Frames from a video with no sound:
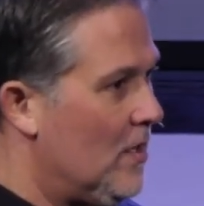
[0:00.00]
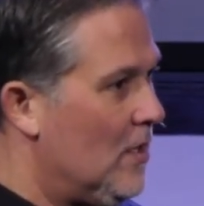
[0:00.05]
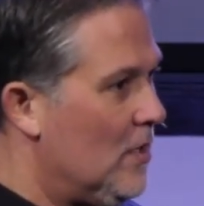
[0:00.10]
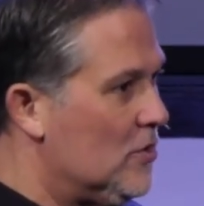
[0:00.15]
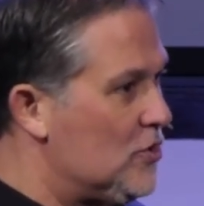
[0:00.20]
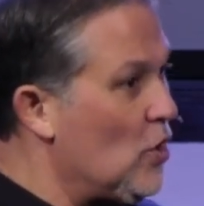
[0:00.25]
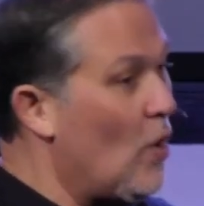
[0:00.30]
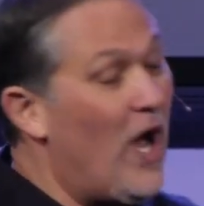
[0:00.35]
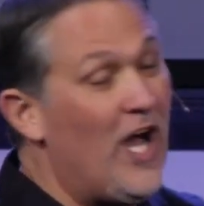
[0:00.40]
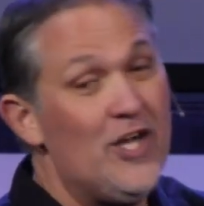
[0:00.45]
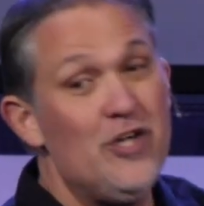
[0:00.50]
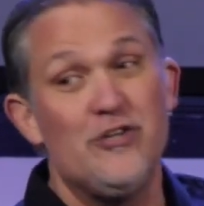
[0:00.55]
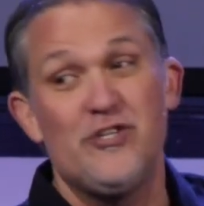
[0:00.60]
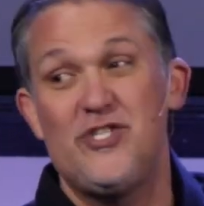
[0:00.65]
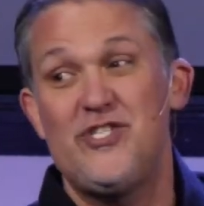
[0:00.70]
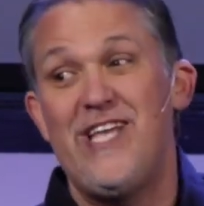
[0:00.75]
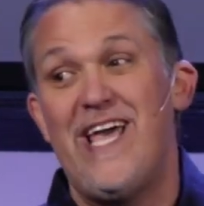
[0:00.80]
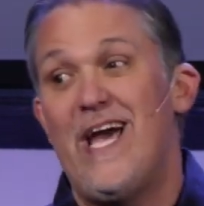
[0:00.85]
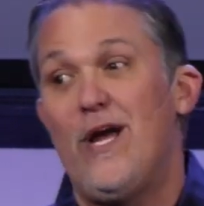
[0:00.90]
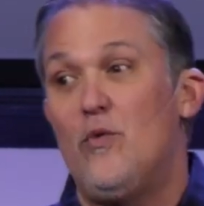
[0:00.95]
So
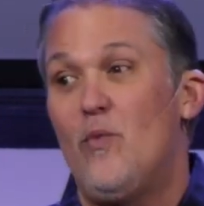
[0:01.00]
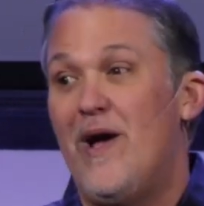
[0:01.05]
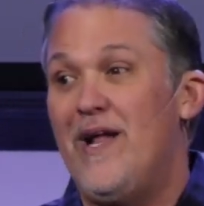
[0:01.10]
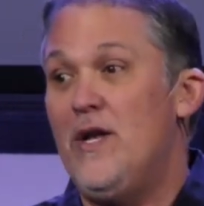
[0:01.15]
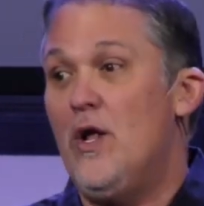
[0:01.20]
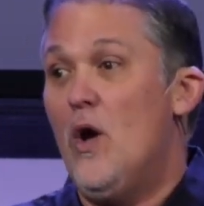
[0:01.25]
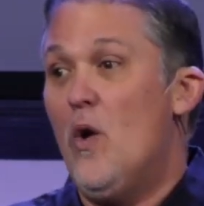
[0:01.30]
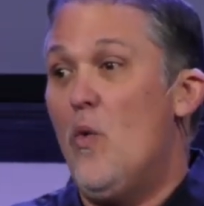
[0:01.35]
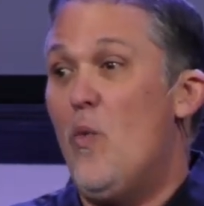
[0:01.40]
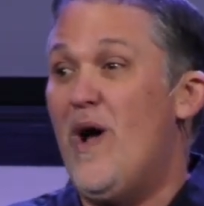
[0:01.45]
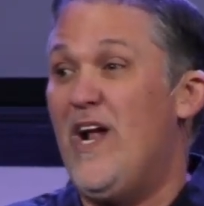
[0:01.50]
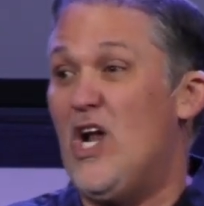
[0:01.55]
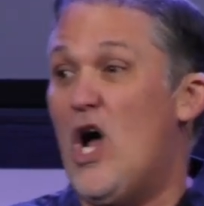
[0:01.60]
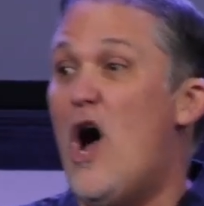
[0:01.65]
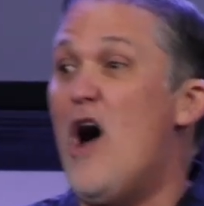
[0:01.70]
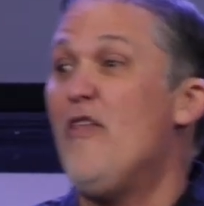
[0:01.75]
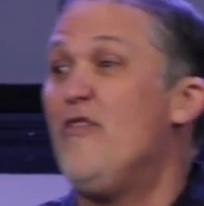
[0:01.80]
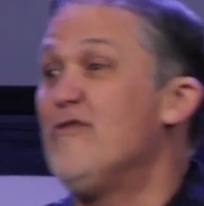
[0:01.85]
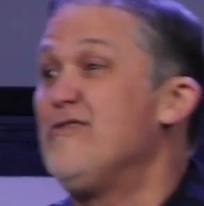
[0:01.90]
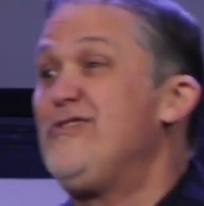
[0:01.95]
understand when, when
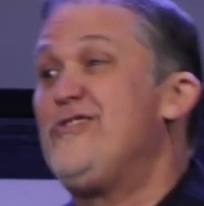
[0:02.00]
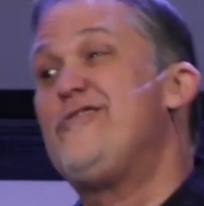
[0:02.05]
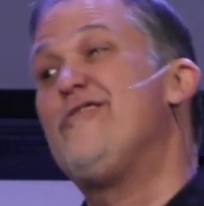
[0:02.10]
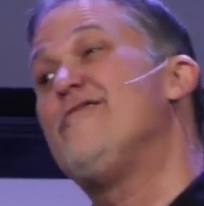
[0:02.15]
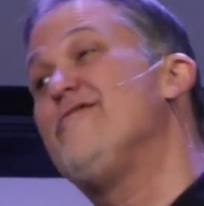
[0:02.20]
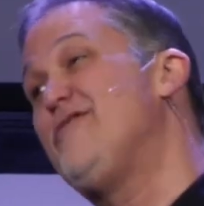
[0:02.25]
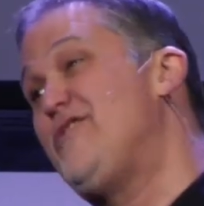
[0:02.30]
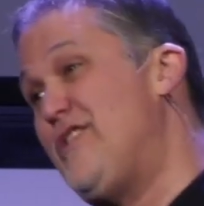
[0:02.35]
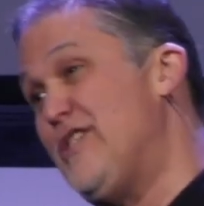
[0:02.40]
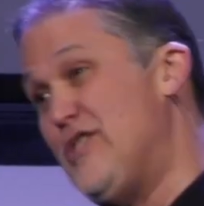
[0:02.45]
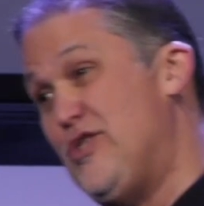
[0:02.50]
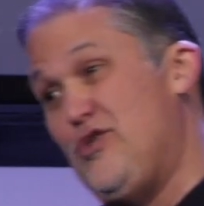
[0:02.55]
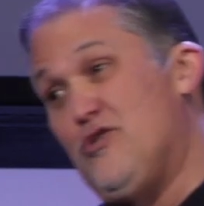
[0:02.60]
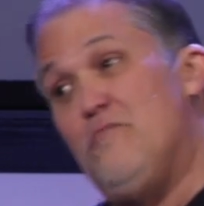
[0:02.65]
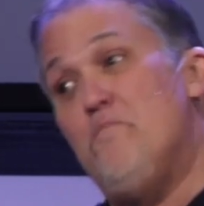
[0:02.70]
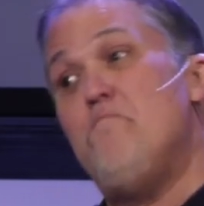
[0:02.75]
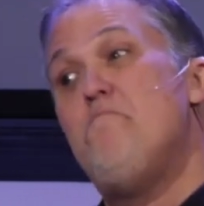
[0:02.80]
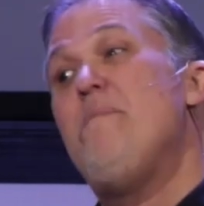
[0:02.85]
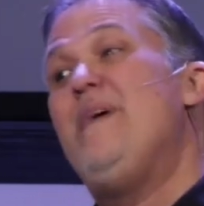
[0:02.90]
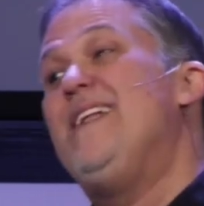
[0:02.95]
other churches or
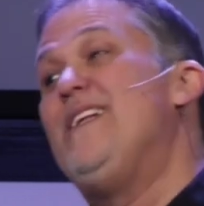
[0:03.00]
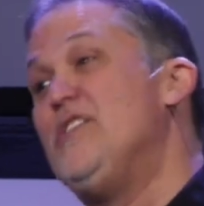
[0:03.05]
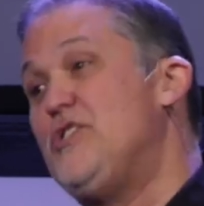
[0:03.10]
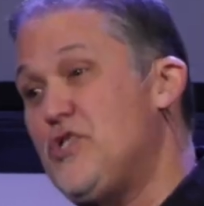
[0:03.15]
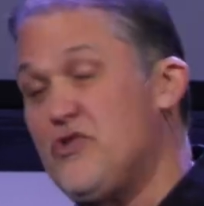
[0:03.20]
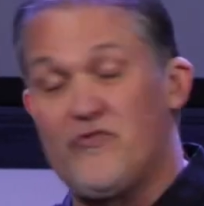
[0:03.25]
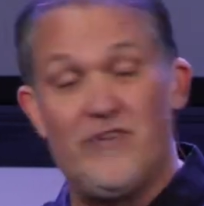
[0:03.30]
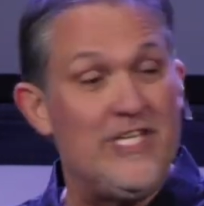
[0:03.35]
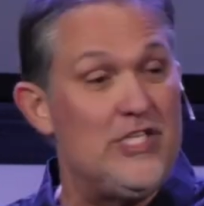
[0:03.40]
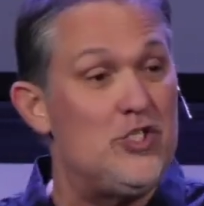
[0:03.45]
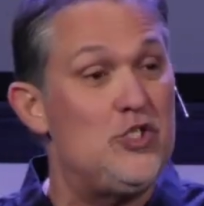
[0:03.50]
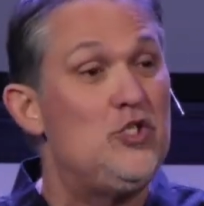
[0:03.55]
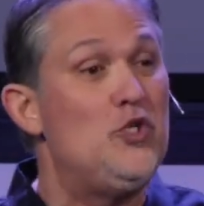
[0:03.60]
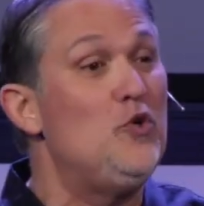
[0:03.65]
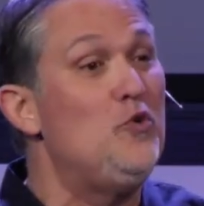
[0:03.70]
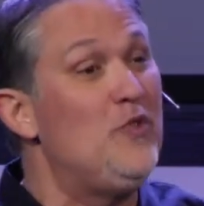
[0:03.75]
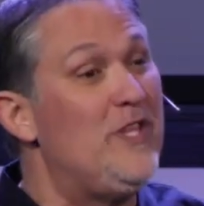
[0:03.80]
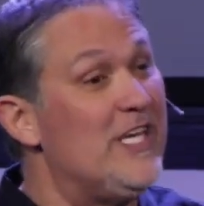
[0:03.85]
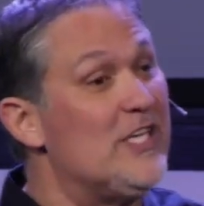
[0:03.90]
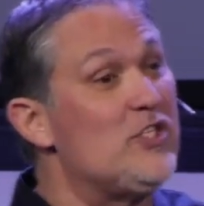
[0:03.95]
ministries
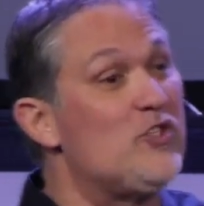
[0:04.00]
do this